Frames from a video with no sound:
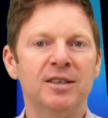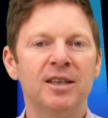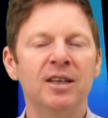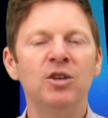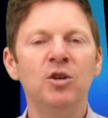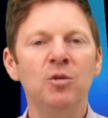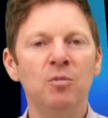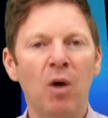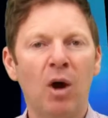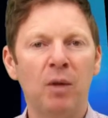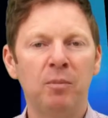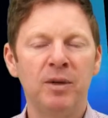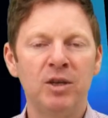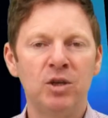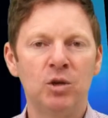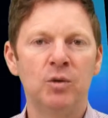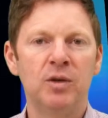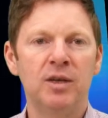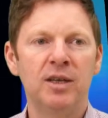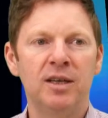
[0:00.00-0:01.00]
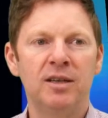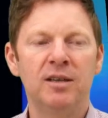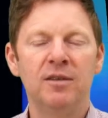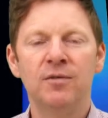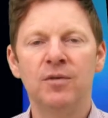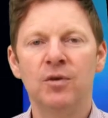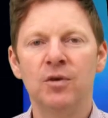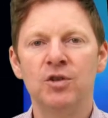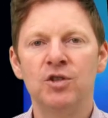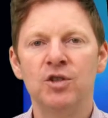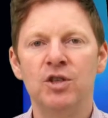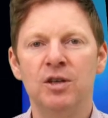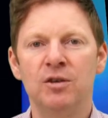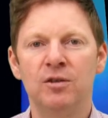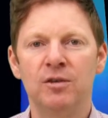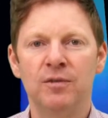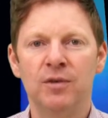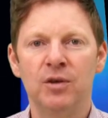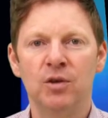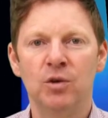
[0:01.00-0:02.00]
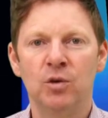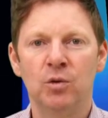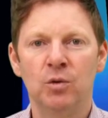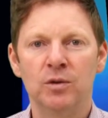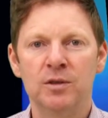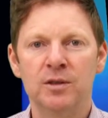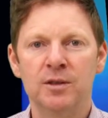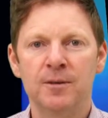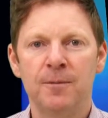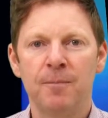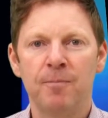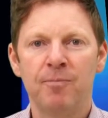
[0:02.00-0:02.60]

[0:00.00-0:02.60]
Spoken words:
that you might be doing in the first year of your course.